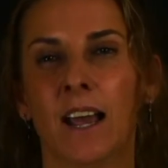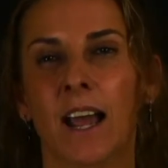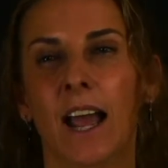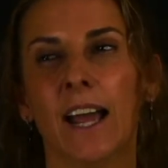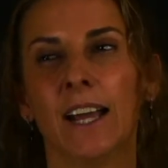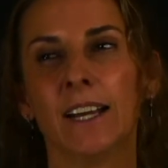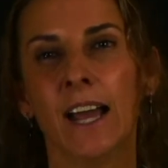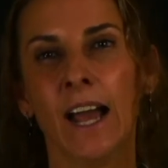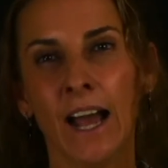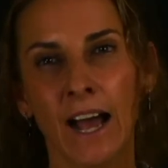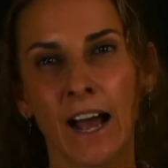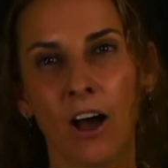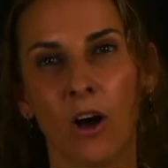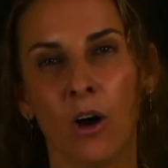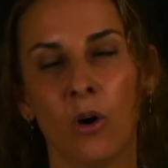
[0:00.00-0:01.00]
And
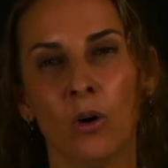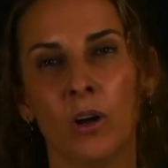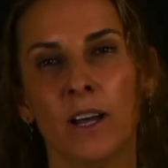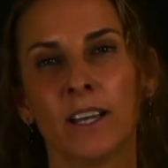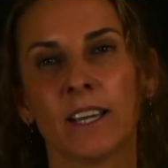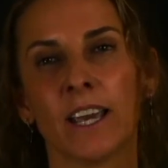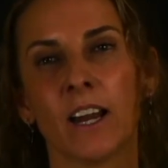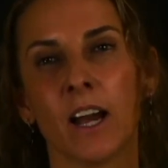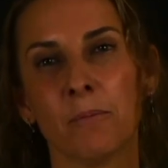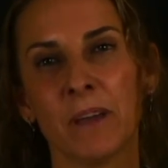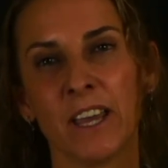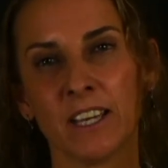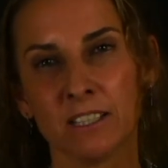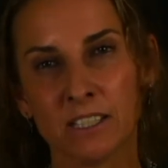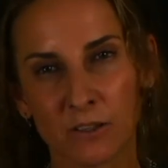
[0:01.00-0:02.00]
how can I
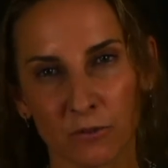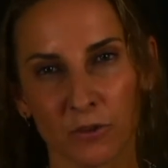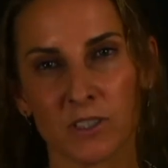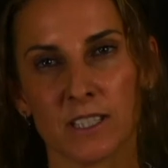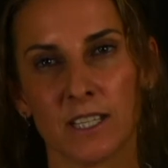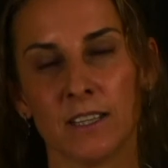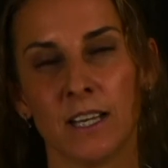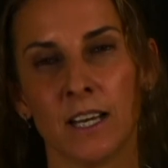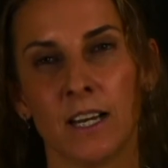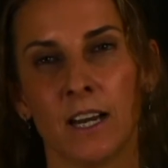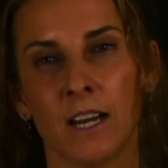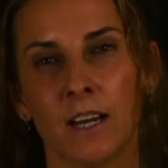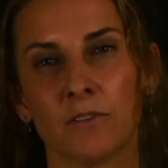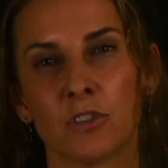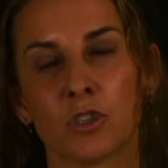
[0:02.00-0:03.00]
make a difference in their
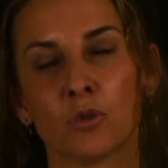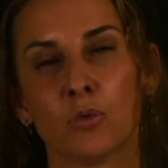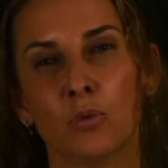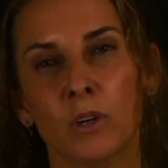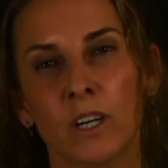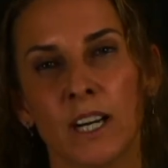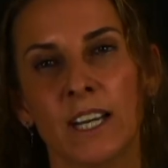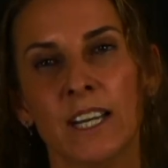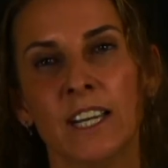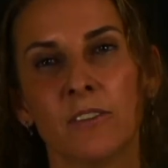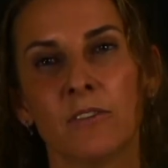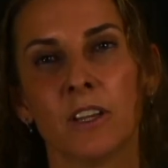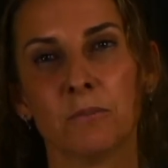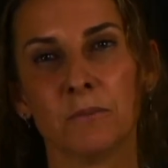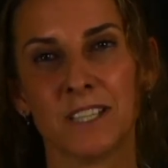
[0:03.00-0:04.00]
lives to really give
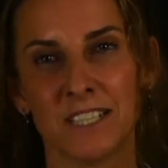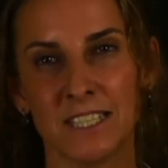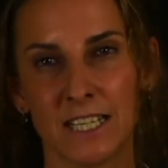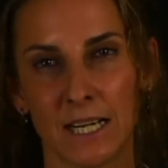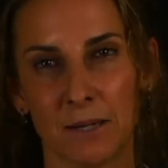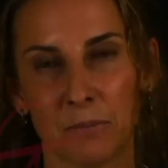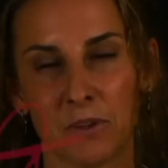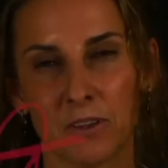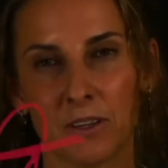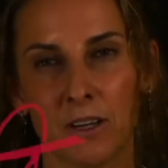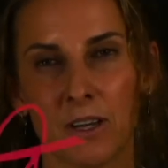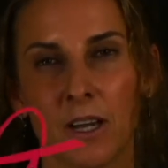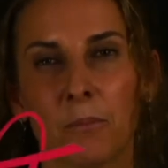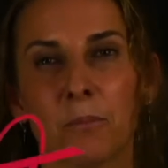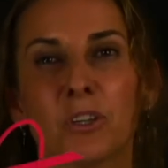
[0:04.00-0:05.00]
them the depth,
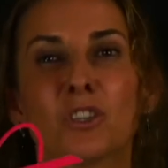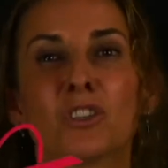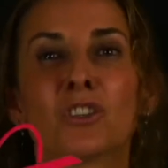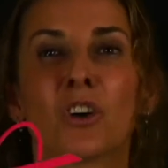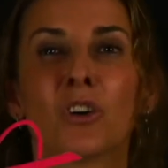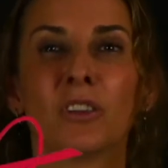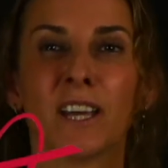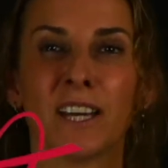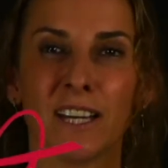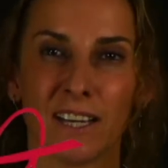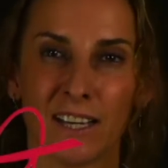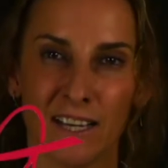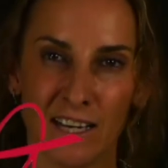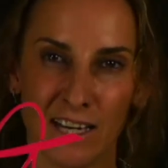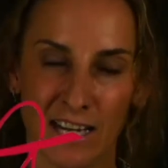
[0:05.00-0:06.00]
but so that it
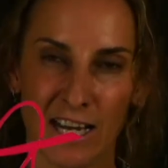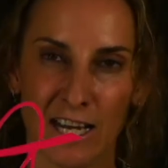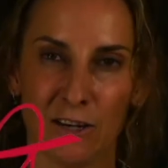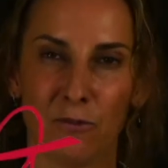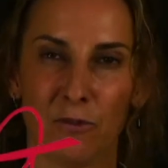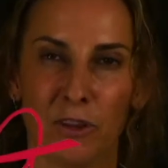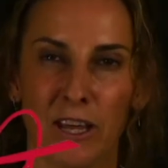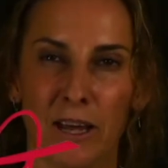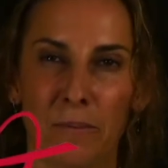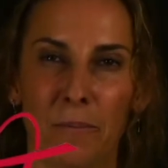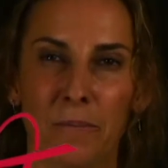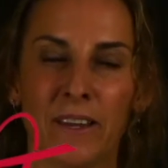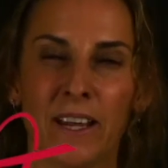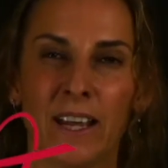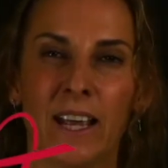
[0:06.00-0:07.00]
can land for them?
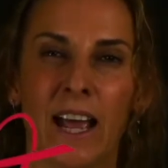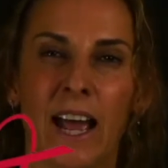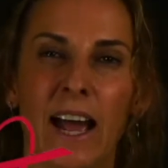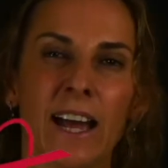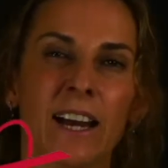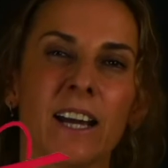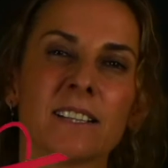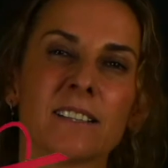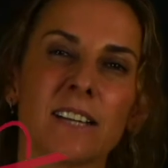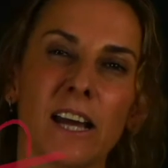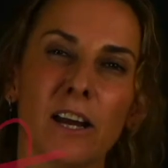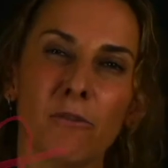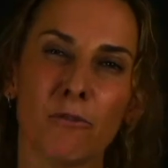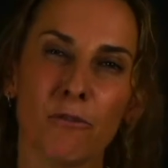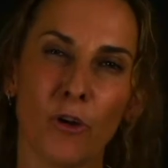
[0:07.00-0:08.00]
And I
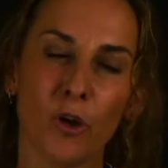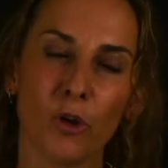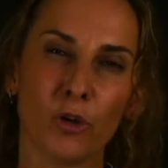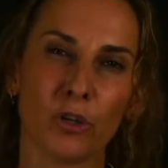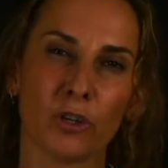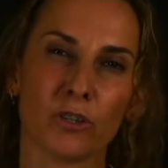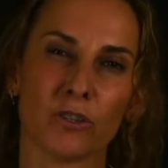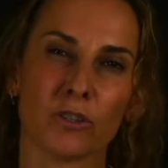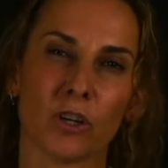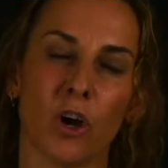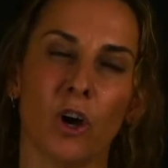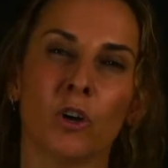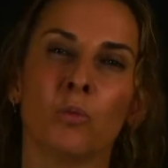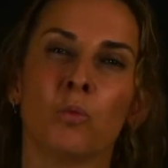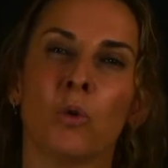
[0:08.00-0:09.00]
stayed focused
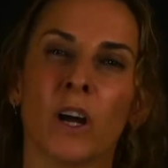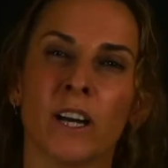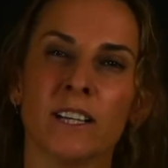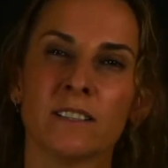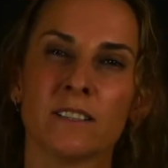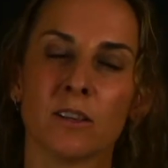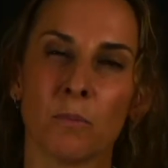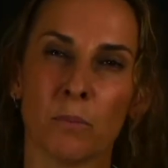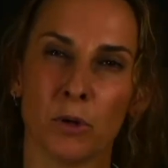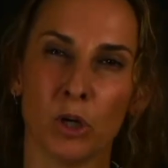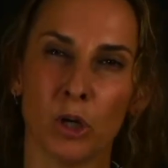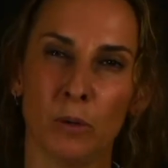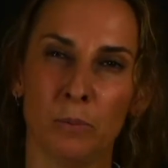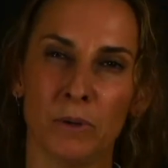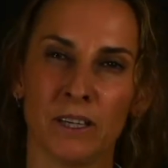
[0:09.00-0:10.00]
on what is the
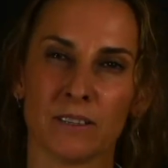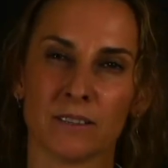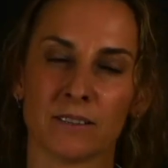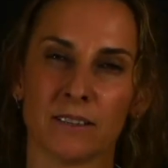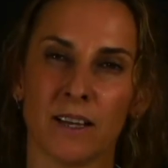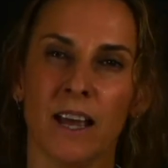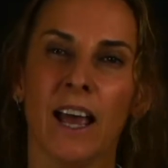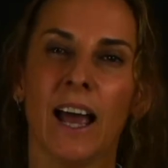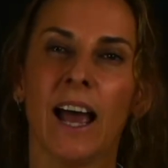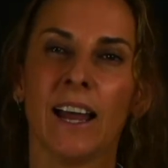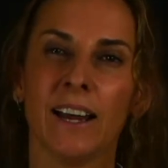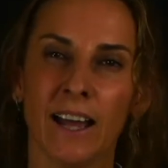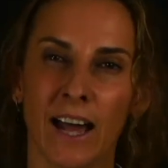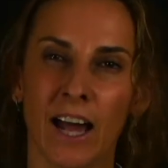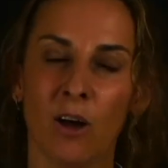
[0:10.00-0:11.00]
purpose and
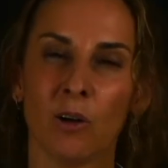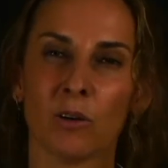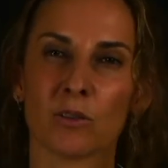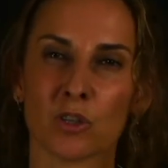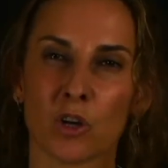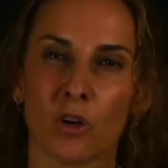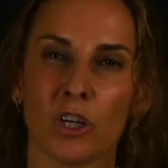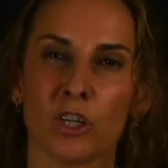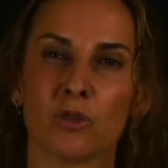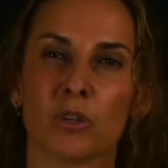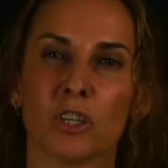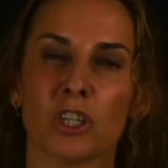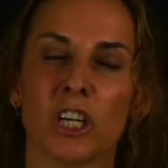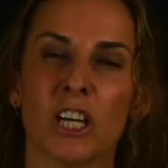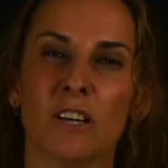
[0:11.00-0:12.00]
how I was going to
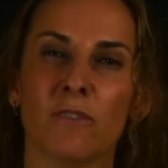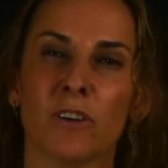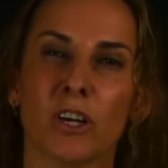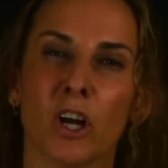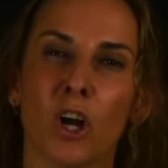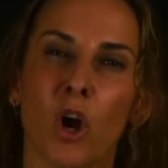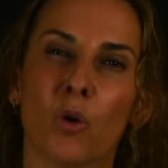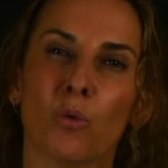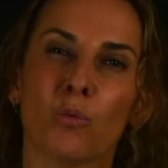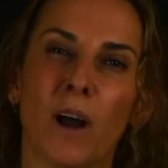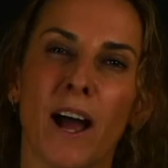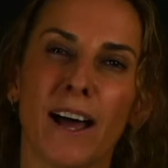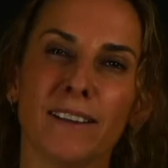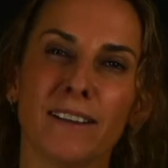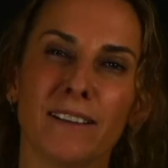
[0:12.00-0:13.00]
achieve it,
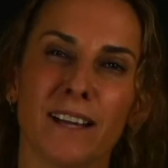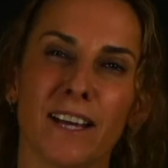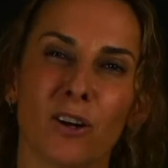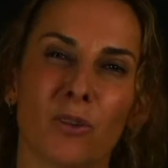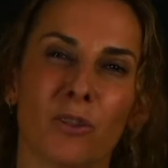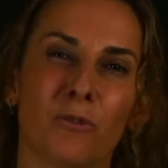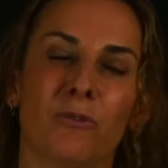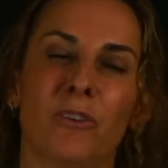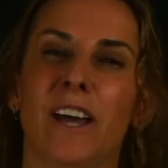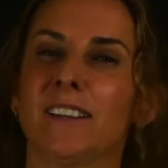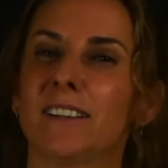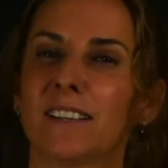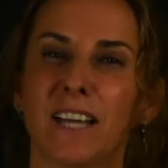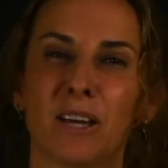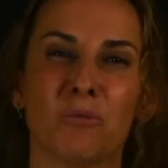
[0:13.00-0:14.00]
rather than on the fact
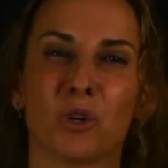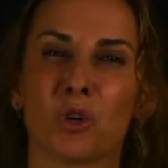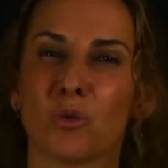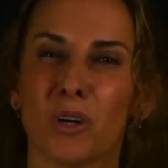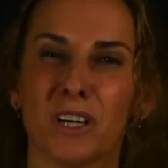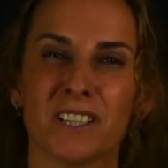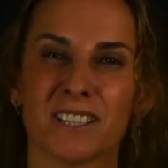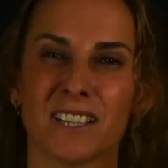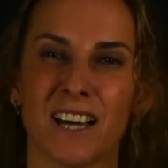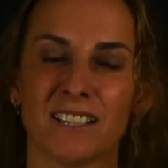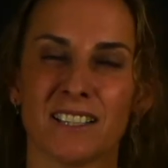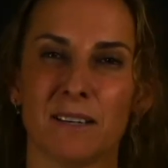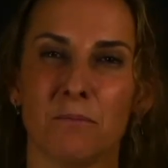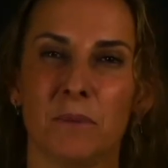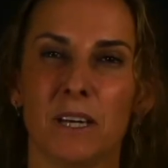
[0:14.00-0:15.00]
that they were
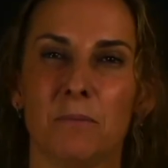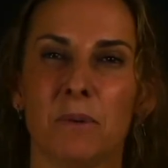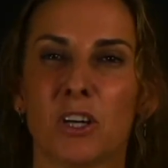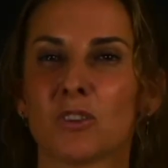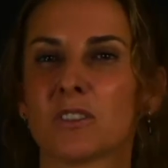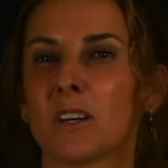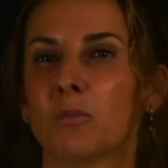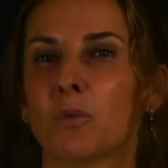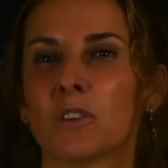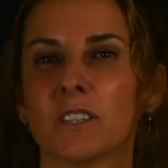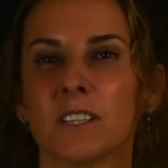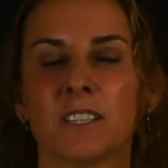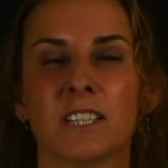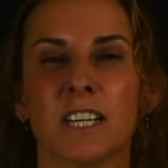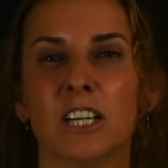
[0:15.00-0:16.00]
criticizing me because I
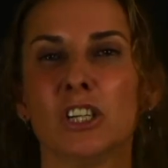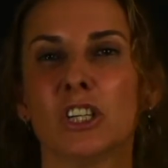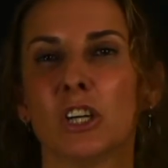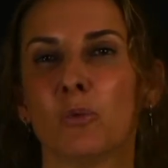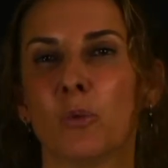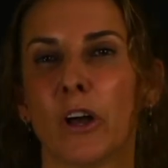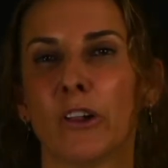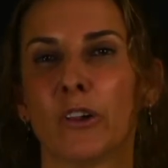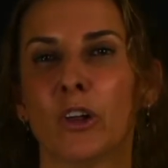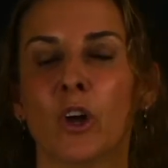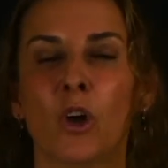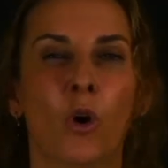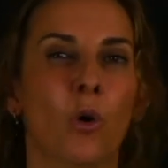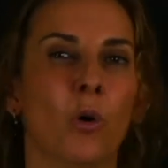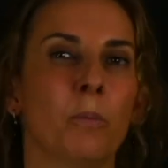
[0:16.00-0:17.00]
wasn't teaching well
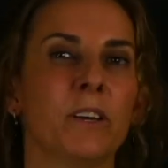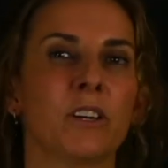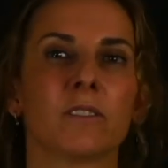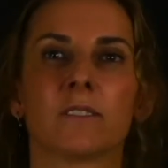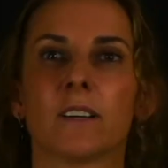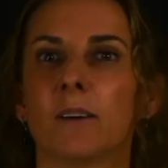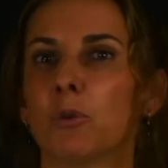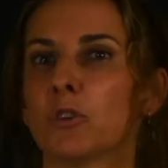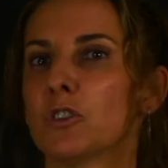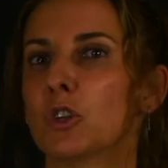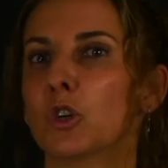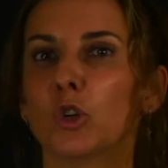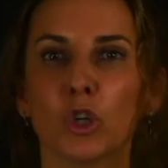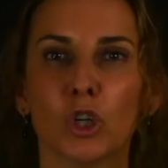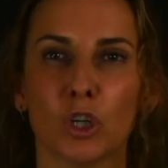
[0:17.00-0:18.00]
or because I wasn't
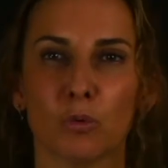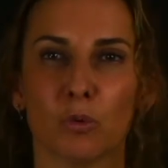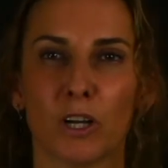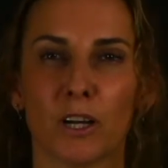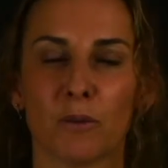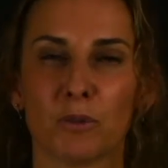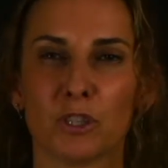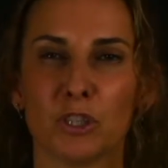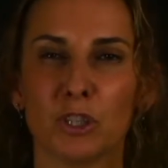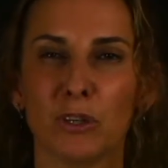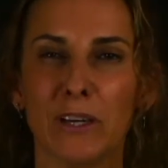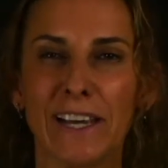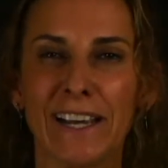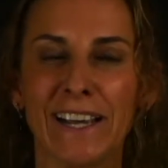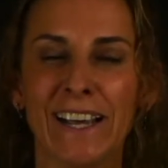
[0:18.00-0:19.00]
good at what I was
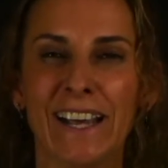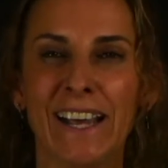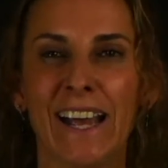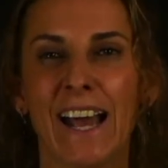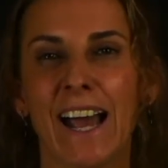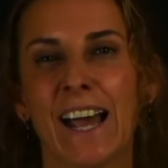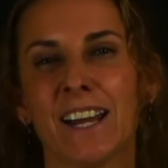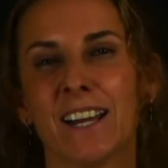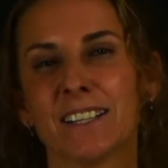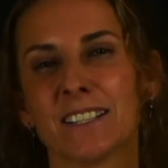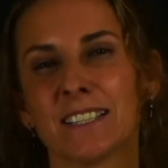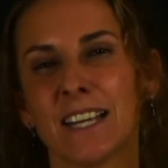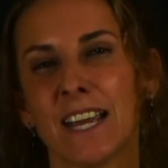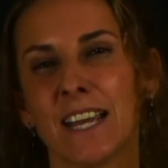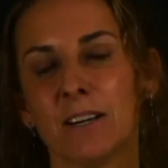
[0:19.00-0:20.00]
doing. And I
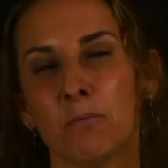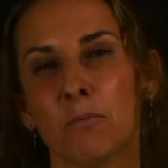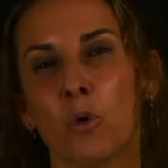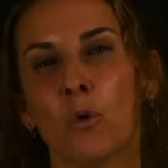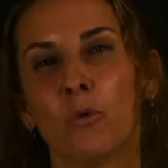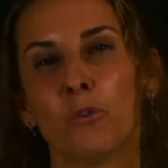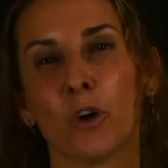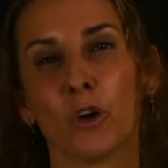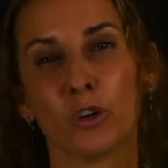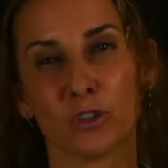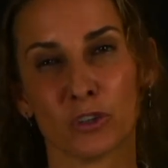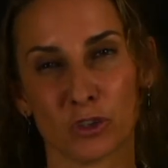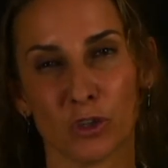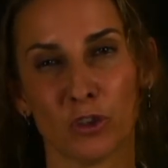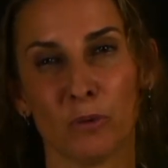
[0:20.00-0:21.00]
stayed more focused
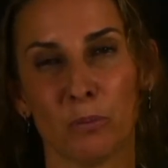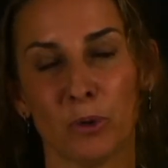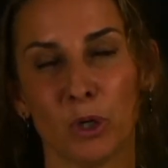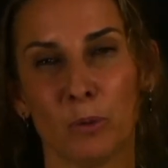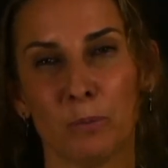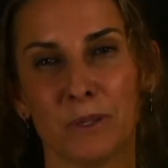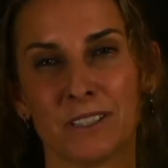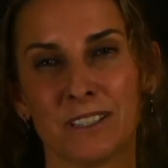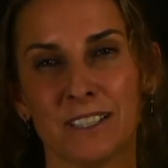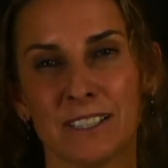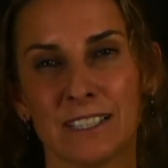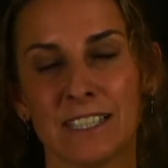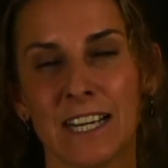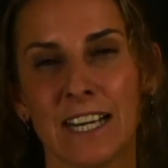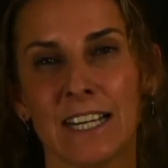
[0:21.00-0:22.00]
on the purpose
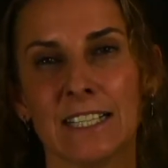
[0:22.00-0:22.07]
instead.